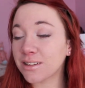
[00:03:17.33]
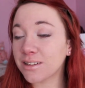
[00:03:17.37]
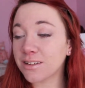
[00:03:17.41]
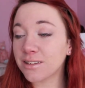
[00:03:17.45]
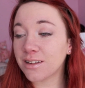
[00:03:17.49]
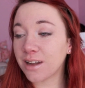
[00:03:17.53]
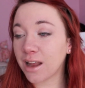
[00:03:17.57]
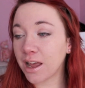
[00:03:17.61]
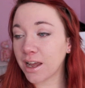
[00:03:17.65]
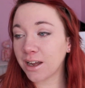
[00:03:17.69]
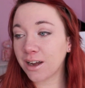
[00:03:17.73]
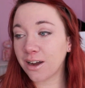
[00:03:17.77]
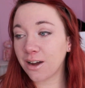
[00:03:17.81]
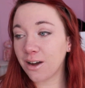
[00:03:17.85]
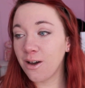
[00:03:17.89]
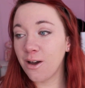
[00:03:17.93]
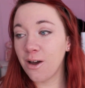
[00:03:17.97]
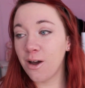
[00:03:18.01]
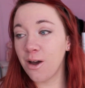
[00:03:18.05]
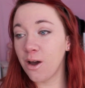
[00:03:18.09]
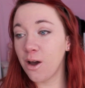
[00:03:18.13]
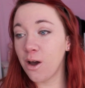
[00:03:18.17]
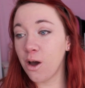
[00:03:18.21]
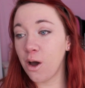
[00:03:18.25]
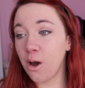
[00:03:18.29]
It's like,
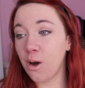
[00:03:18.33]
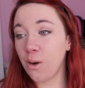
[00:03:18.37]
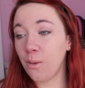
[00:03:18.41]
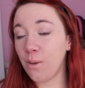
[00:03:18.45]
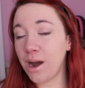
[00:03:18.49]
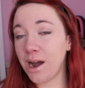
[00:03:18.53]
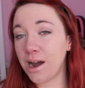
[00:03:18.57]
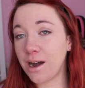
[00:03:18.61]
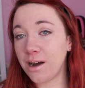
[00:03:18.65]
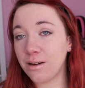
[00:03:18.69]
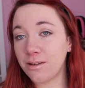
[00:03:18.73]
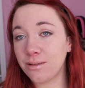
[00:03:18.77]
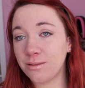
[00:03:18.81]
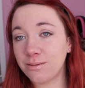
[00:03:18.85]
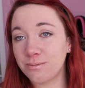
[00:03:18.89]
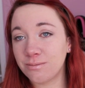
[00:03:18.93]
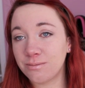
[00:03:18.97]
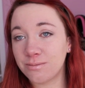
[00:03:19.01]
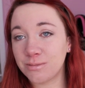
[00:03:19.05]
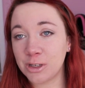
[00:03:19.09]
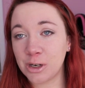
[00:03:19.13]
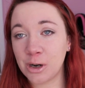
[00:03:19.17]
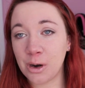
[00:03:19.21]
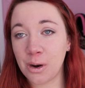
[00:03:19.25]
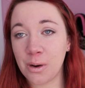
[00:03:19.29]
well,
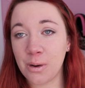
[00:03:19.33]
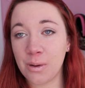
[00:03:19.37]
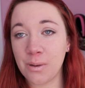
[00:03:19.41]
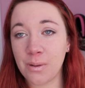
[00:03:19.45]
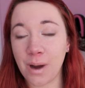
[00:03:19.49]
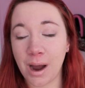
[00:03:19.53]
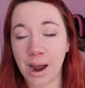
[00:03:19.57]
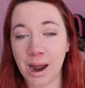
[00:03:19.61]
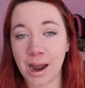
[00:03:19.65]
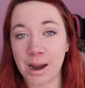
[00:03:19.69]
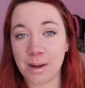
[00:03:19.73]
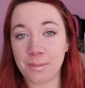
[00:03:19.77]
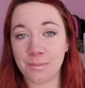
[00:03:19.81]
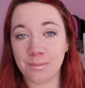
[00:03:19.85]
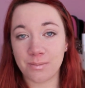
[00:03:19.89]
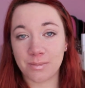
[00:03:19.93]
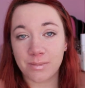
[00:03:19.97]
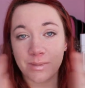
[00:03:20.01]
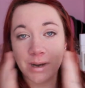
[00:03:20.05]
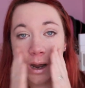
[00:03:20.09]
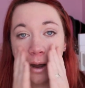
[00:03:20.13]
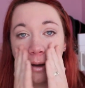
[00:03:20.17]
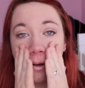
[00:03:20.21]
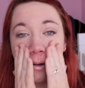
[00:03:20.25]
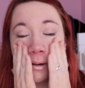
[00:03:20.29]
you know,
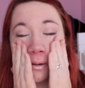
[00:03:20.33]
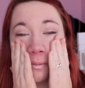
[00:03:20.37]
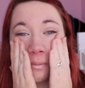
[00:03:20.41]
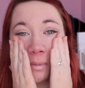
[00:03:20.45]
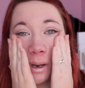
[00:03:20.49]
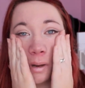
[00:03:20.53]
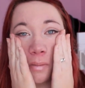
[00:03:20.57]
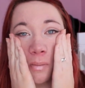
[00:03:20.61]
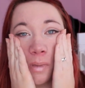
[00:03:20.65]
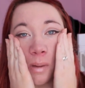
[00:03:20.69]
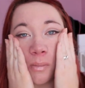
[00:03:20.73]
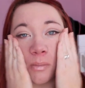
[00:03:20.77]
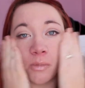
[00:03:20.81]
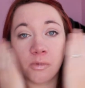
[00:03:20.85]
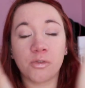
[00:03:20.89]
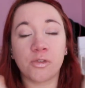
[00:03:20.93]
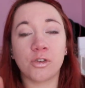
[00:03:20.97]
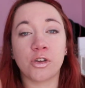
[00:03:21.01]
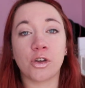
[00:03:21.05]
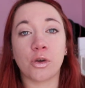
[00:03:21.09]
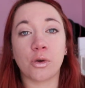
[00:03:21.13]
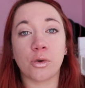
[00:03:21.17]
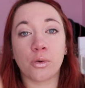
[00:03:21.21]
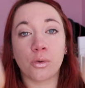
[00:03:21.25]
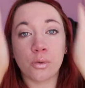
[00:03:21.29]
I'm now going to be a mum of
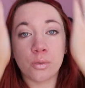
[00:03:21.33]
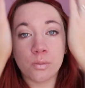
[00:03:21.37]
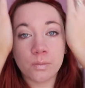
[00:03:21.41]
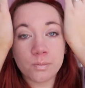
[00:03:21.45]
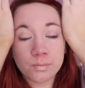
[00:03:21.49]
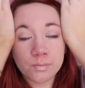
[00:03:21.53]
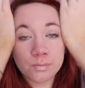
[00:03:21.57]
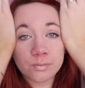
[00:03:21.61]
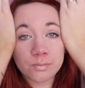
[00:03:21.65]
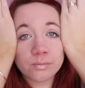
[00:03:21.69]
two,